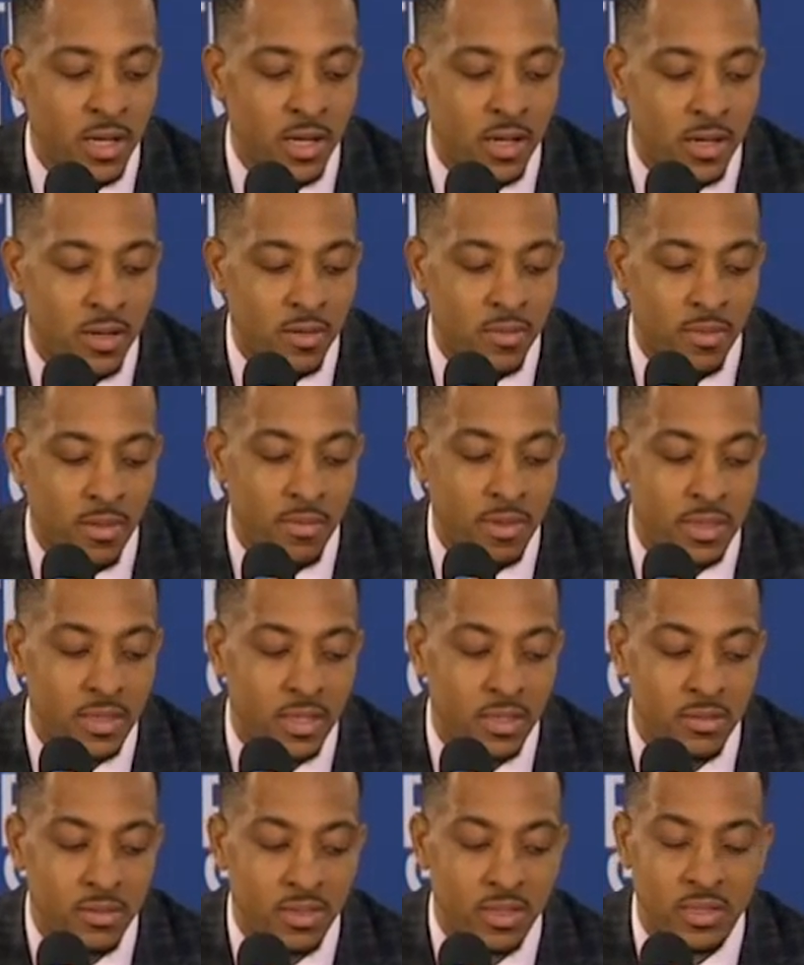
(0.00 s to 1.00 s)
um, I mean,
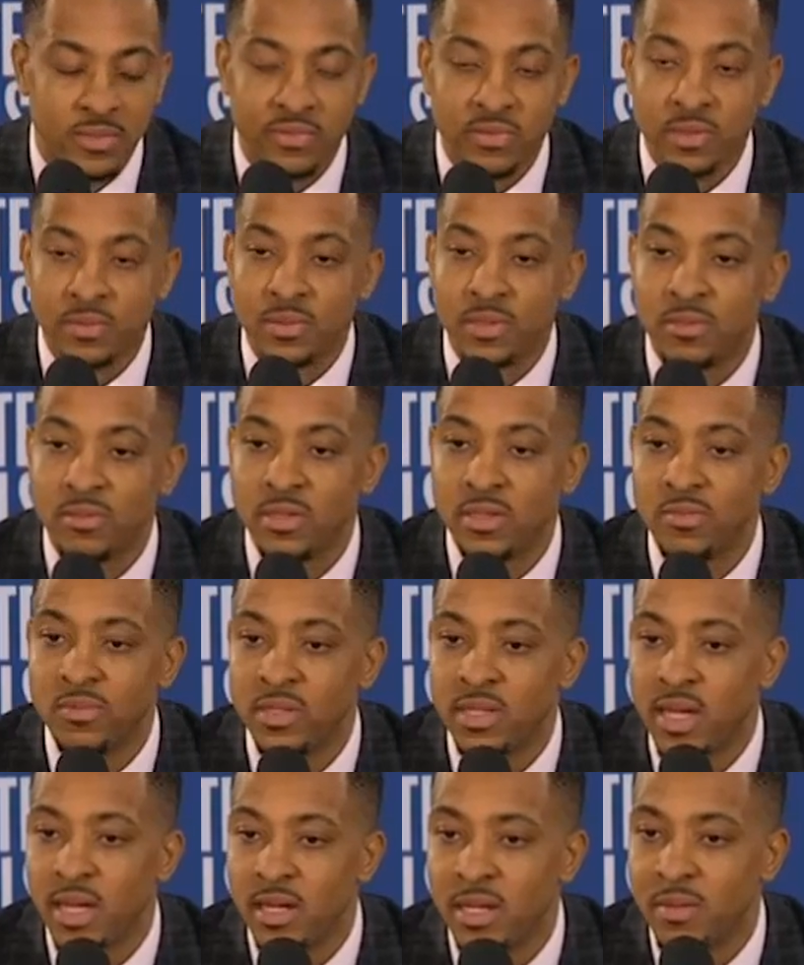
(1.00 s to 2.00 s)
the only difference between
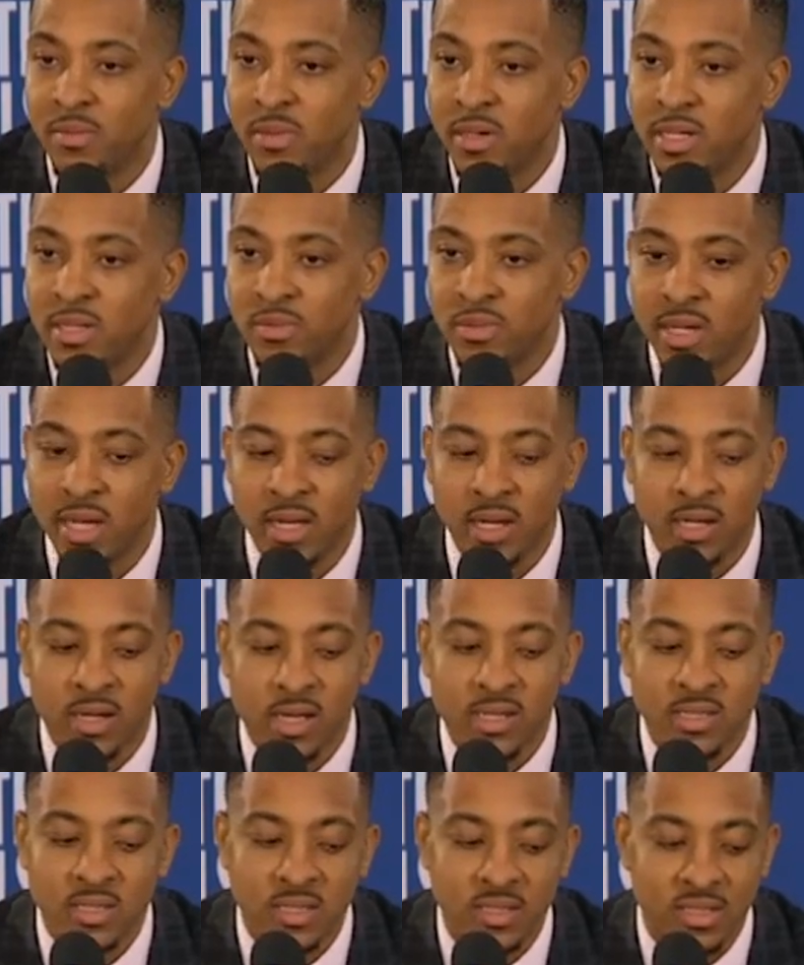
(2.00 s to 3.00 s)
when K D plays and when K D
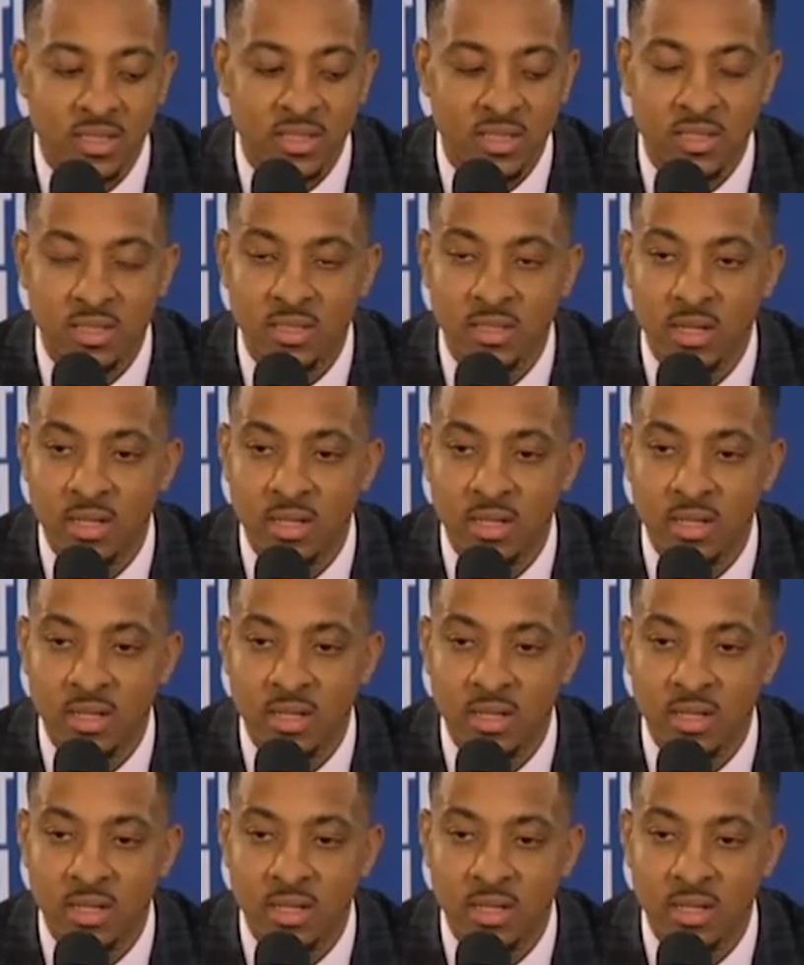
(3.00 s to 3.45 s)
doesn't is just an,